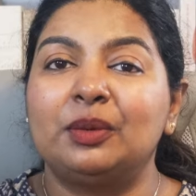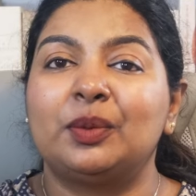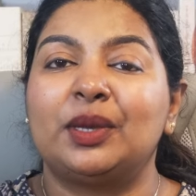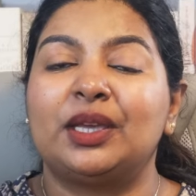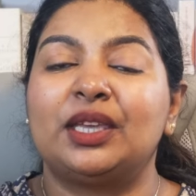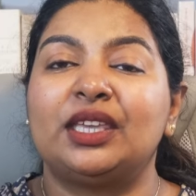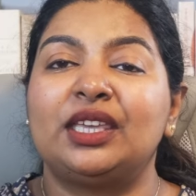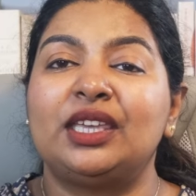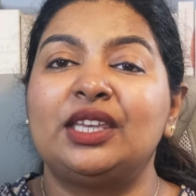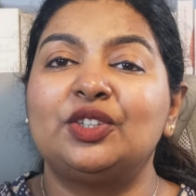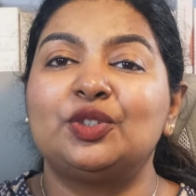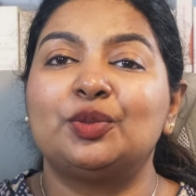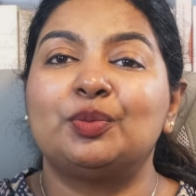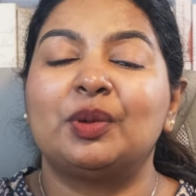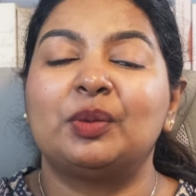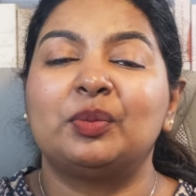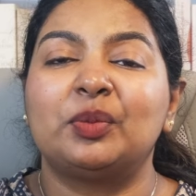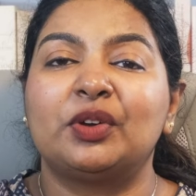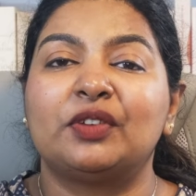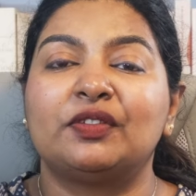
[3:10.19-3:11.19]
where each
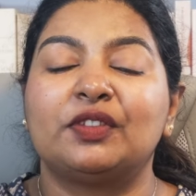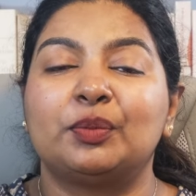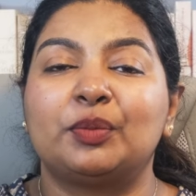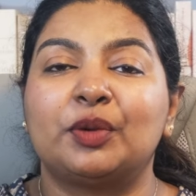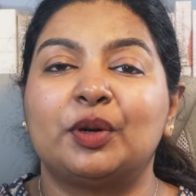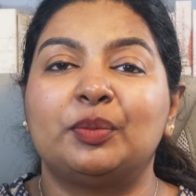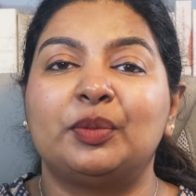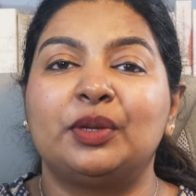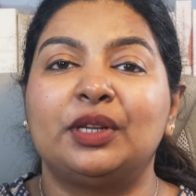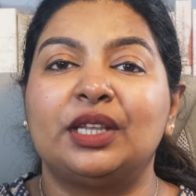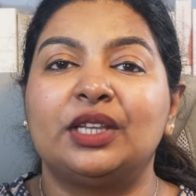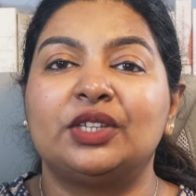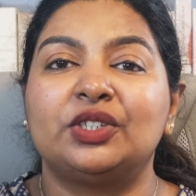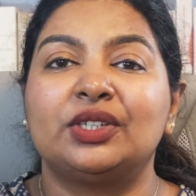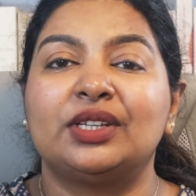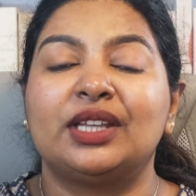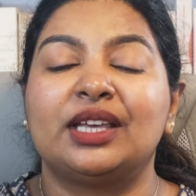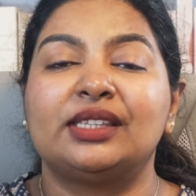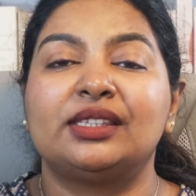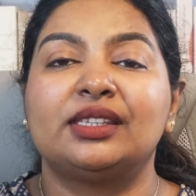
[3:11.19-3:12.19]
member of the
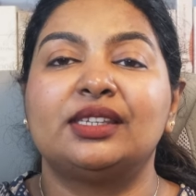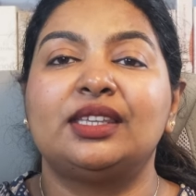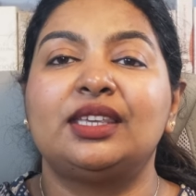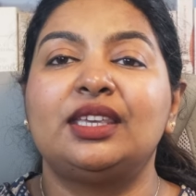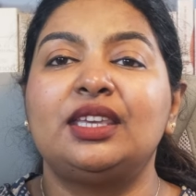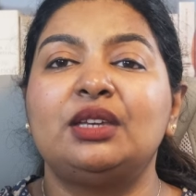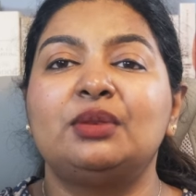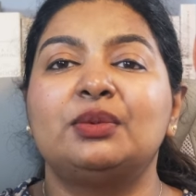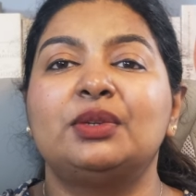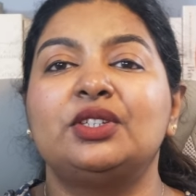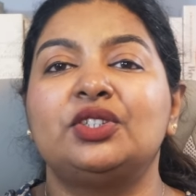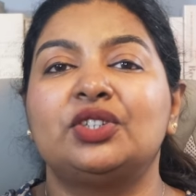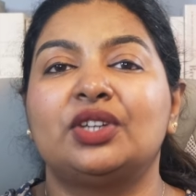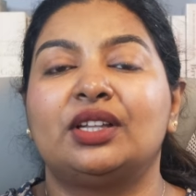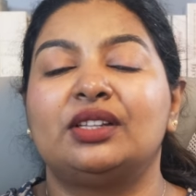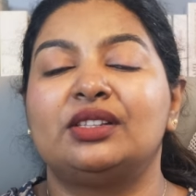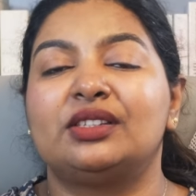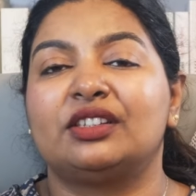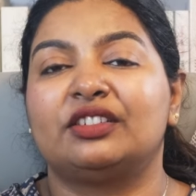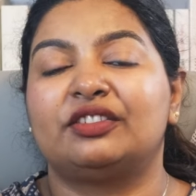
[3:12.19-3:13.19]
population has an equal
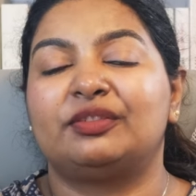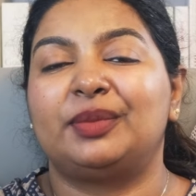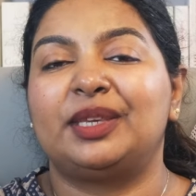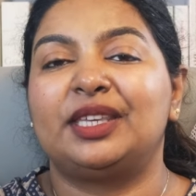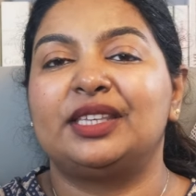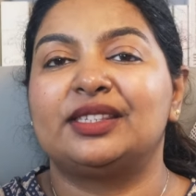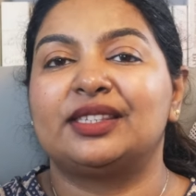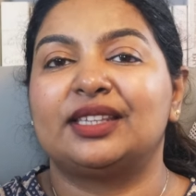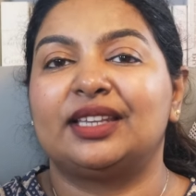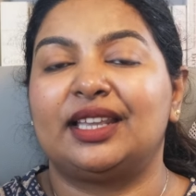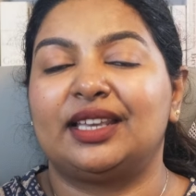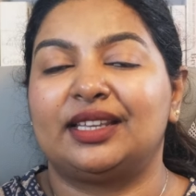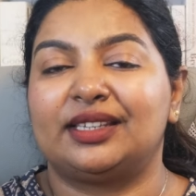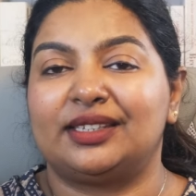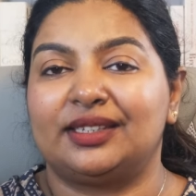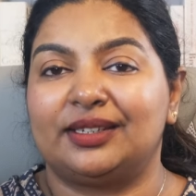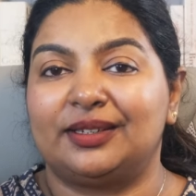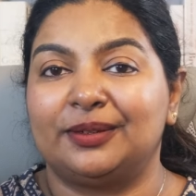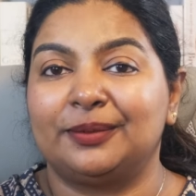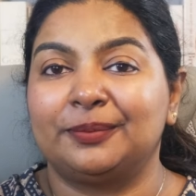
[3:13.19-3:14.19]
chance of being
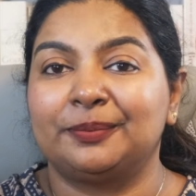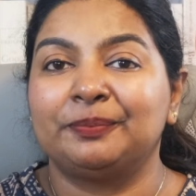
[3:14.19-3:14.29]
selected,